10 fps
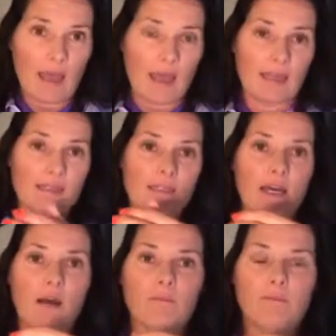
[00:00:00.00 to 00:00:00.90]
and
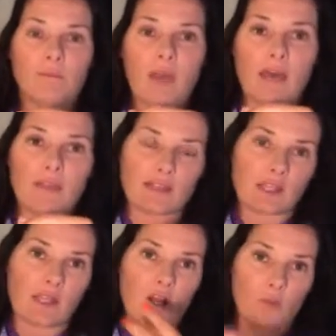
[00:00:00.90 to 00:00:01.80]
um, and that's
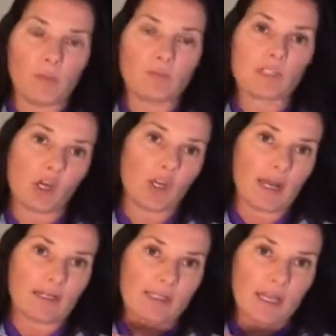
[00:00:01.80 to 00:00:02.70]
going to help him slow
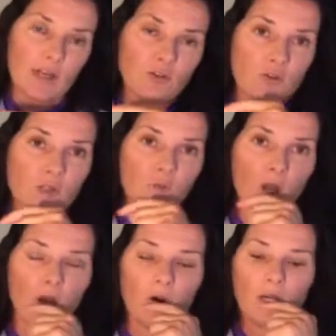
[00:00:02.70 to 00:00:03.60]
down his canter as
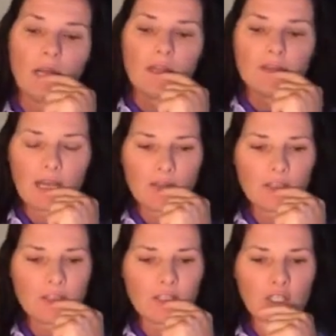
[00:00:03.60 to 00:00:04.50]
well the other
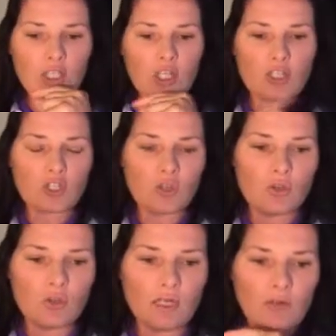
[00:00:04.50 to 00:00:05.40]
thing that you can
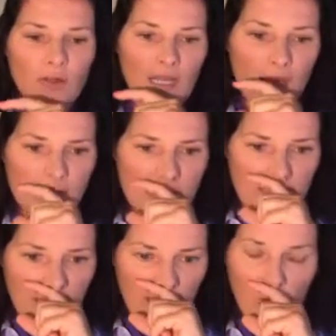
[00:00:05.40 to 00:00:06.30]
do in regards
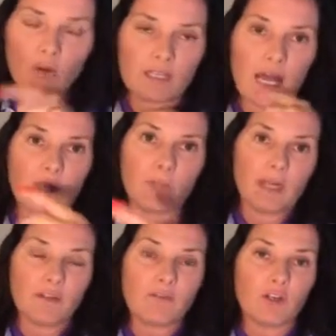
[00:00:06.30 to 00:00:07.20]
to that or the other
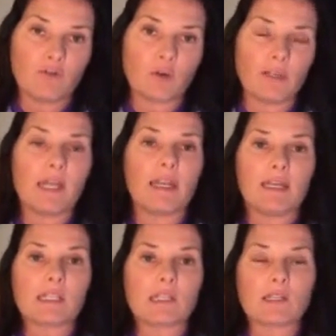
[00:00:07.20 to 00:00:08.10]
benefit of doing that
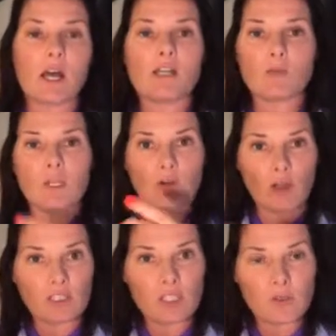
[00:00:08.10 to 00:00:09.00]
exercise where you're
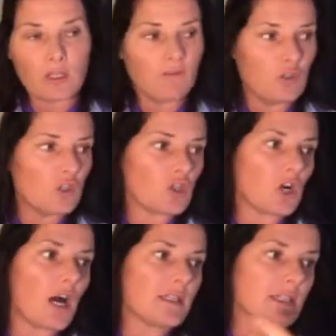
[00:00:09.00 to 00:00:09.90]
only doing a few
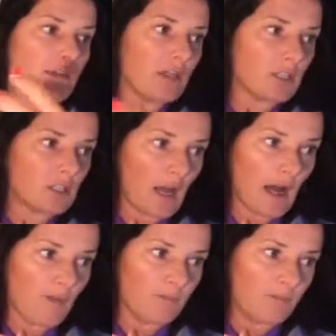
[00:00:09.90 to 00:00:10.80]
strides and then
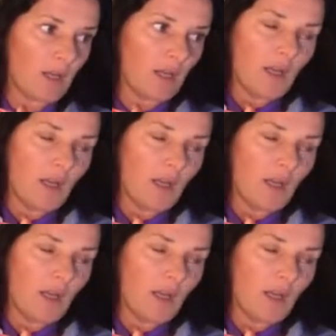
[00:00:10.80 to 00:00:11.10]
um,